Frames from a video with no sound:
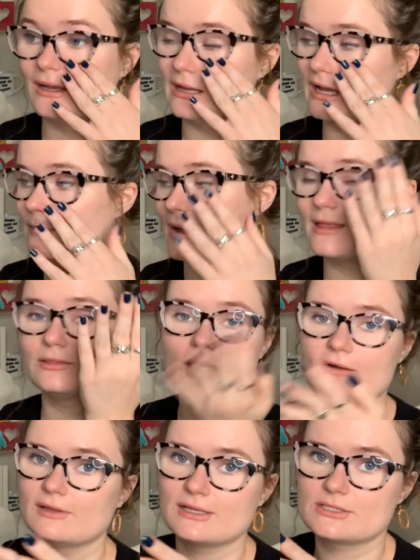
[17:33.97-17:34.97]
Um, I
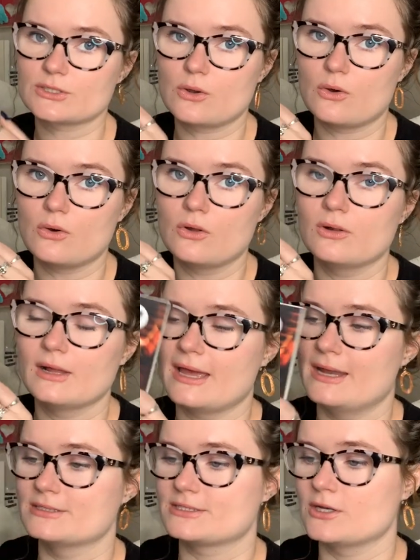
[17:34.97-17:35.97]
love Alyssa Cole.
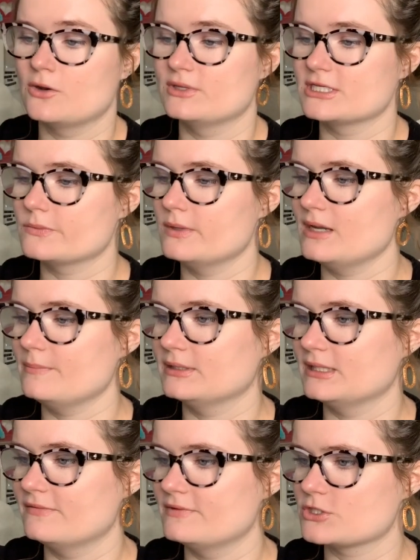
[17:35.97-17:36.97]
And so this one I
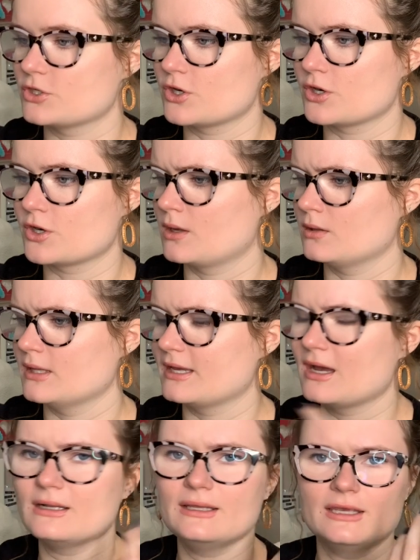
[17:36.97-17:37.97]
believe is her like
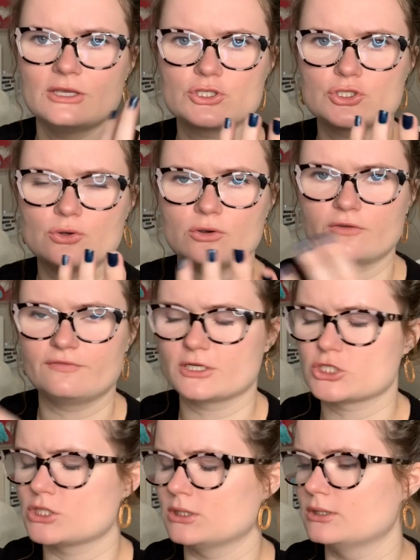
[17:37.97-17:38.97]
kind of like historical
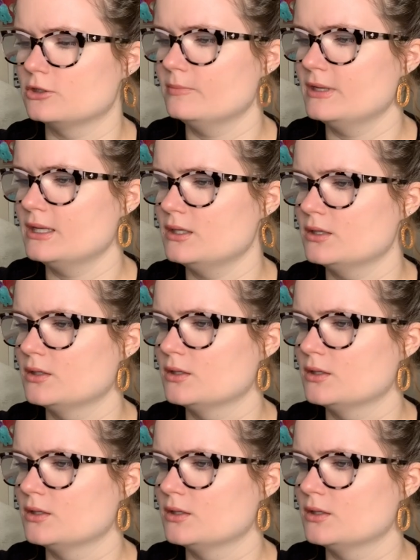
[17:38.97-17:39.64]
fiction a little bit